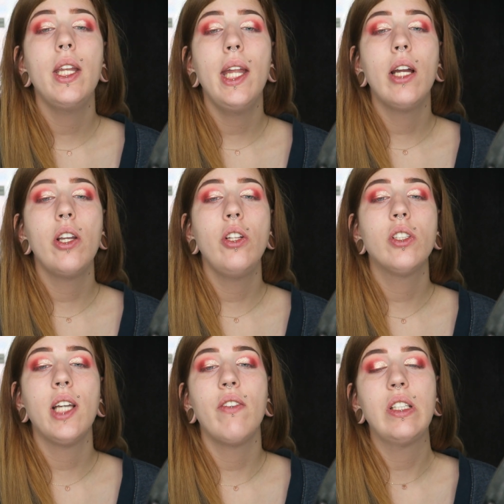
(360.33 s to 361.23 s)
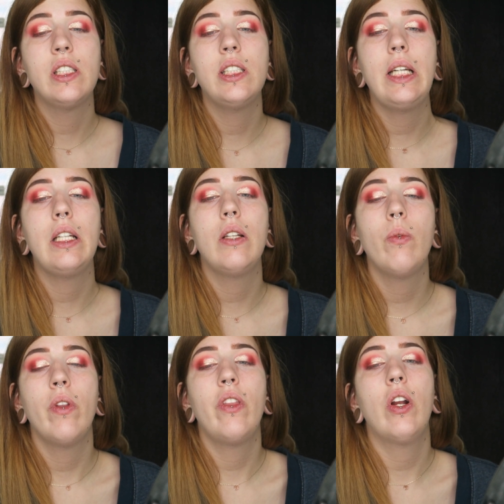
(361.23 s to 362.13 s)
And now you just have to sit
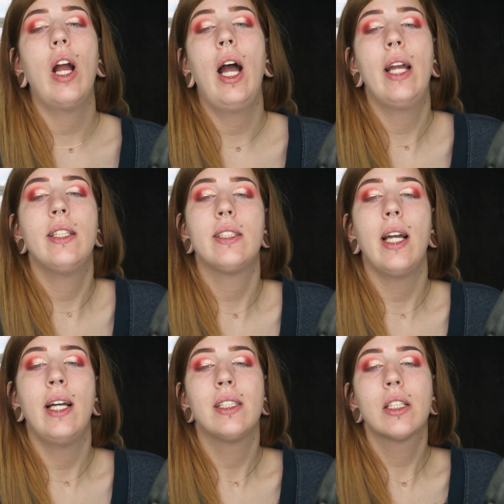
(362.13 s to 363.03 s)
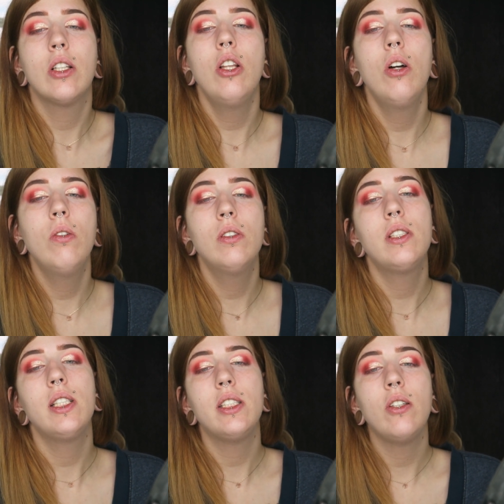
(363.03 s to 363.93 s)
with your eyes as
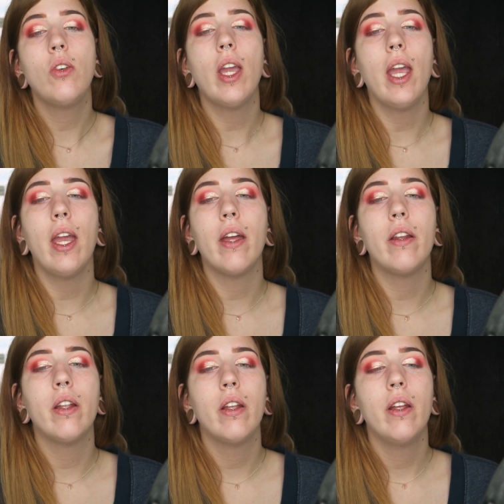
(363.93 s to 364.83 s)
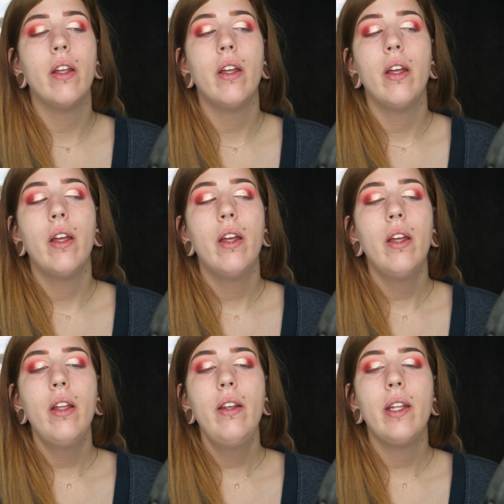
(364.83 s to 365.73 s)
closed as you can
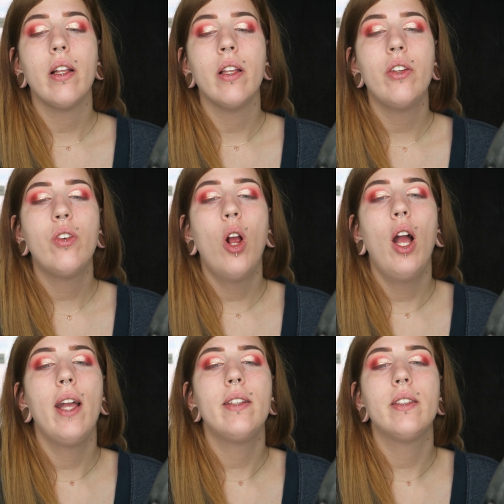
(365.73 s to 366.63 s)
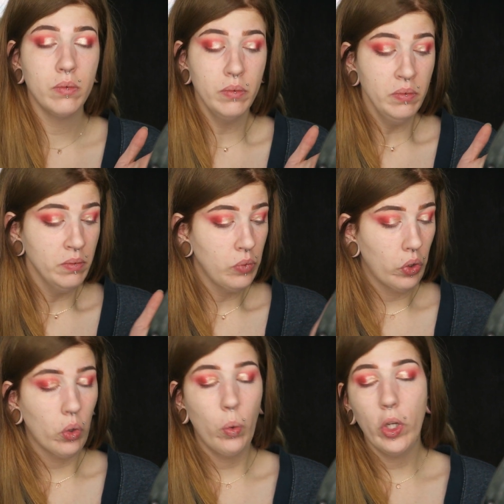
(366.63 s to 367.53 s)
until it dries.
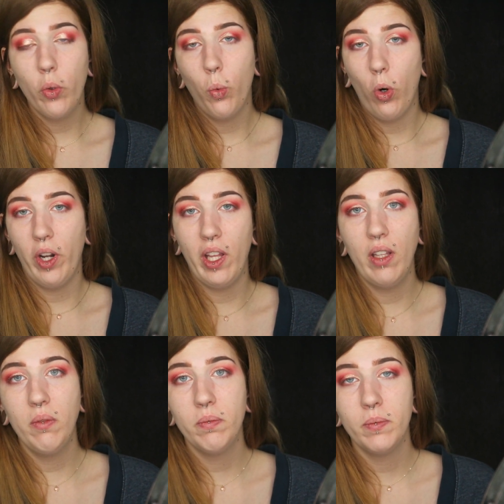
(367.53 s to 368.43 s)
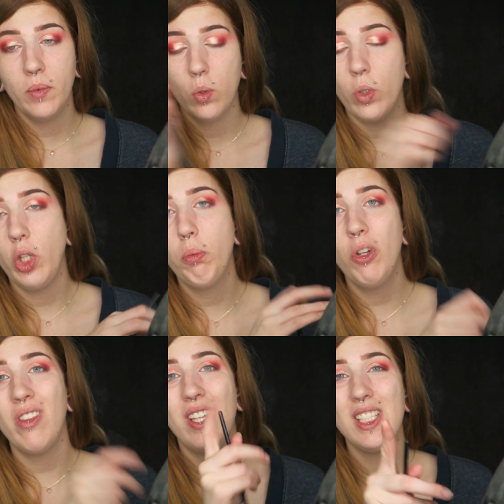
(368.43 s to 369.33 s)
Quick warning, when you
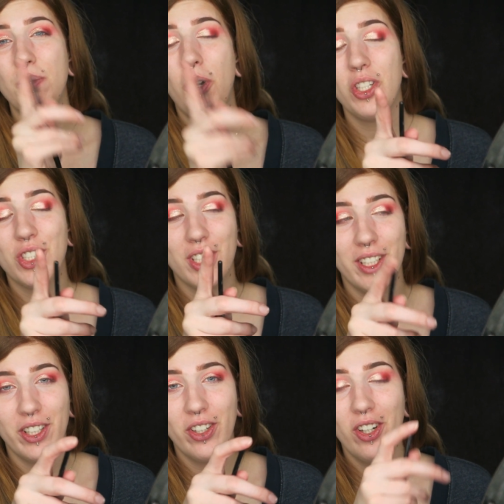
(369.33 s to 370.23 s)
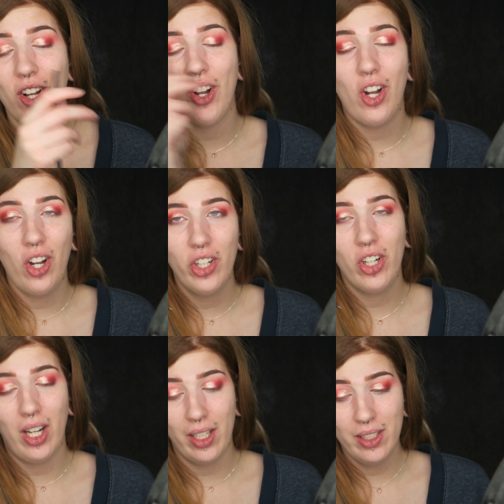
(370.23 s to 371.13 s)
put this much glitter on
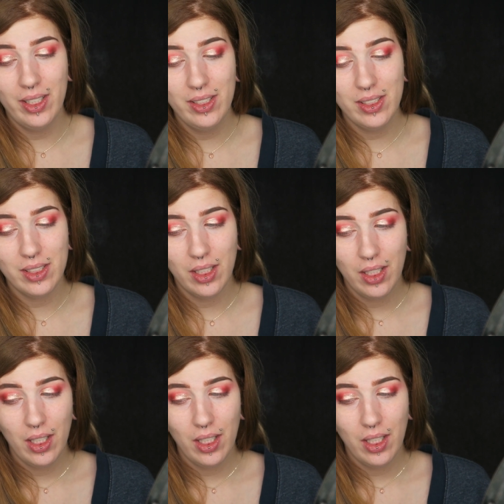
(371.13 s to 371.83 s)
your eyelids,